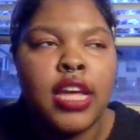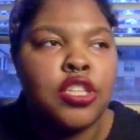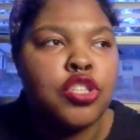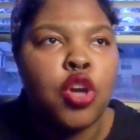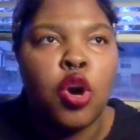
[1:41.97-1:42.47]

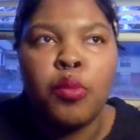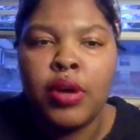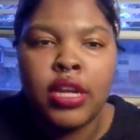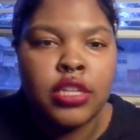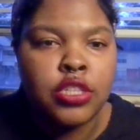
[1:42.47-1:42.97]
it's so
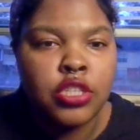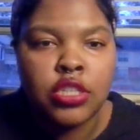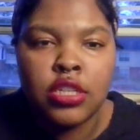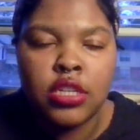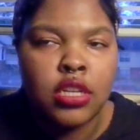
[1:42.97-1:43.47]

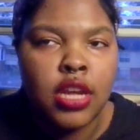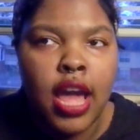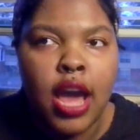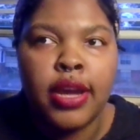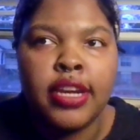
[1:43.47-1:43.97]
much
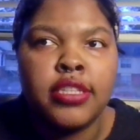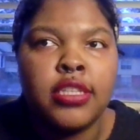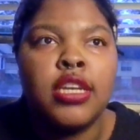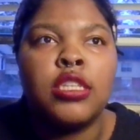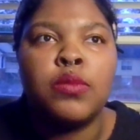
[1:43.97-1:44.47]
out here
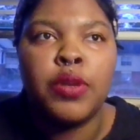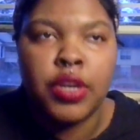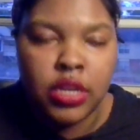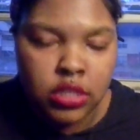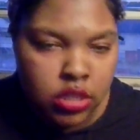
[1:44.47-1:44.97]
to
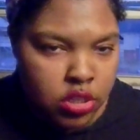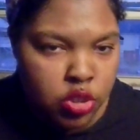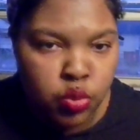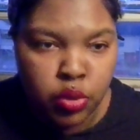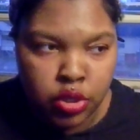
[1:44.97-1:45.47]
experience in
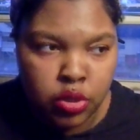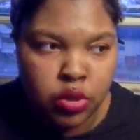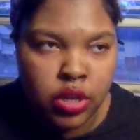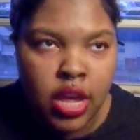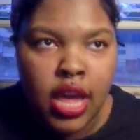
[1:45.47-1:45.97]
this
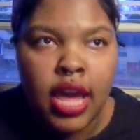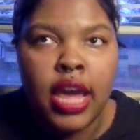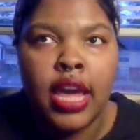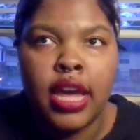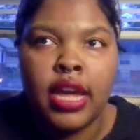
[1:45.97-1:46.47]
world.
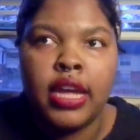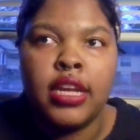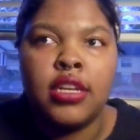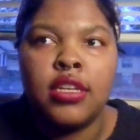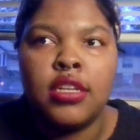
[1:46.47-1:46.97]

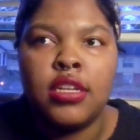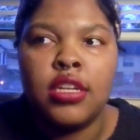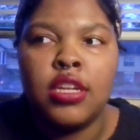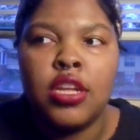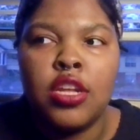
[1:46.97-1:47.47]
And
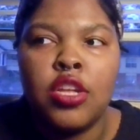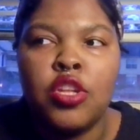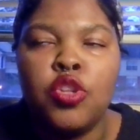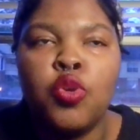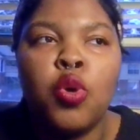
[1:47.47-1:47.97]

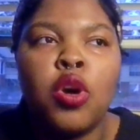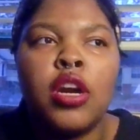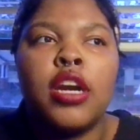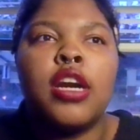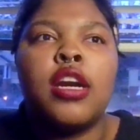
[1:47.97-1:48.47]

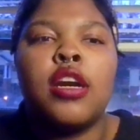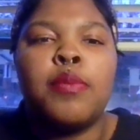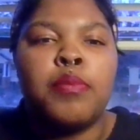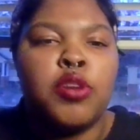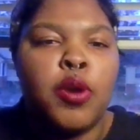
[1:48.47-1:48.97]

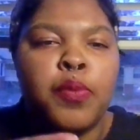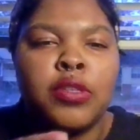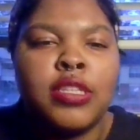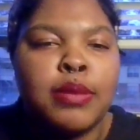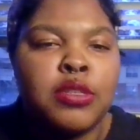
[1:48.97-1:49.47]
your
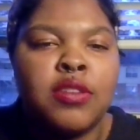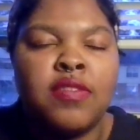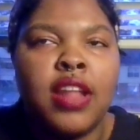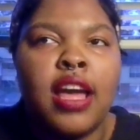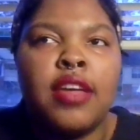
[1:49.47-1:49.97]
perception
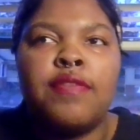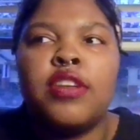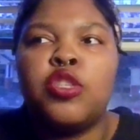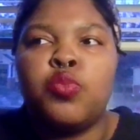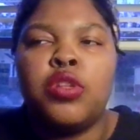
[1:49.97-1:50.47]
of life
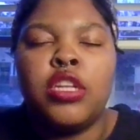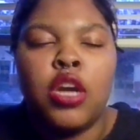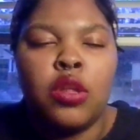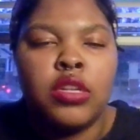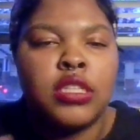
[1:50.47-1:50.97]
is
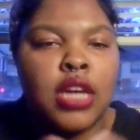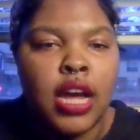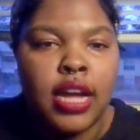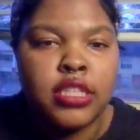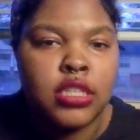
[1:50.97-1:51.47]
really only
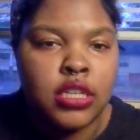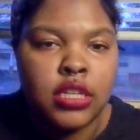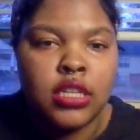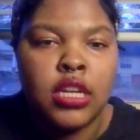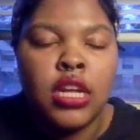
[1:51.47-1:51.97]
tied
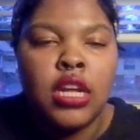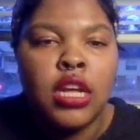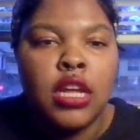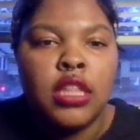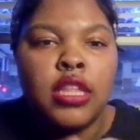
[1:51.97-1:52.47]
to
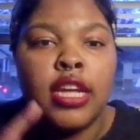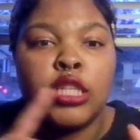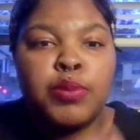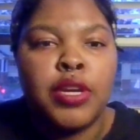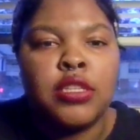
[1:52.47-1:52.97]
the
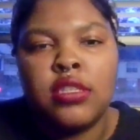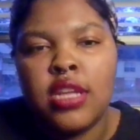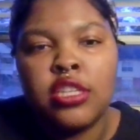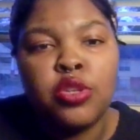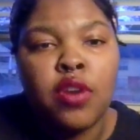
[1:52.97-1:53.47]
experiences
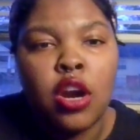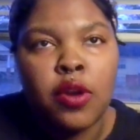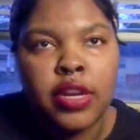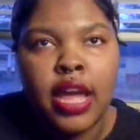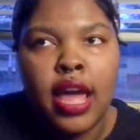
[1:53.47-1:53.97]
that you
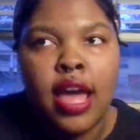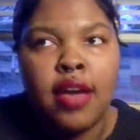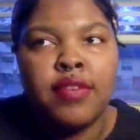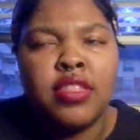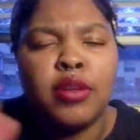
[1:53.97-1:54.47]
already
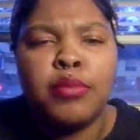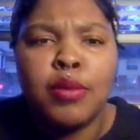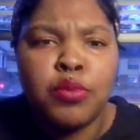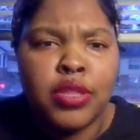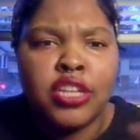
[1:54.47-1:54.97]
have in the
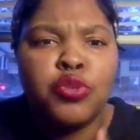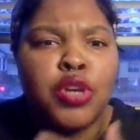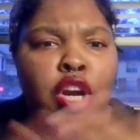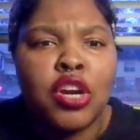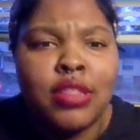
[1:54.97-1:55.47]
bubble that
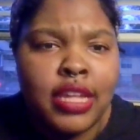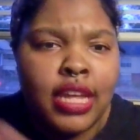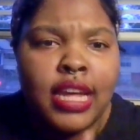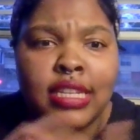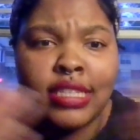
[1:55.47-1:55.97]
you
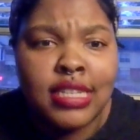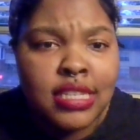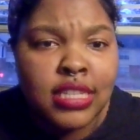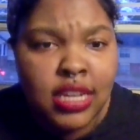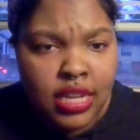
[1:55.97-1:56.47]
currently
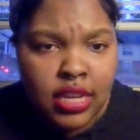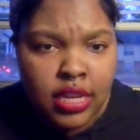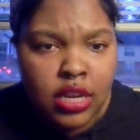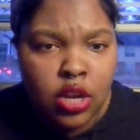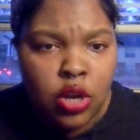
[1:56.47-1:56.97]
exist
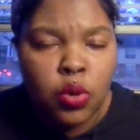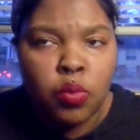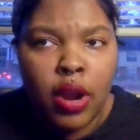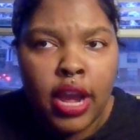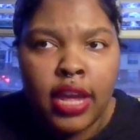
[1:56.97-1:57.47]
in,
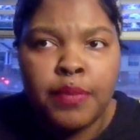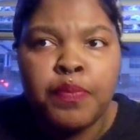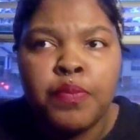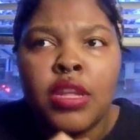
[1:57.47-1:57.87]
right?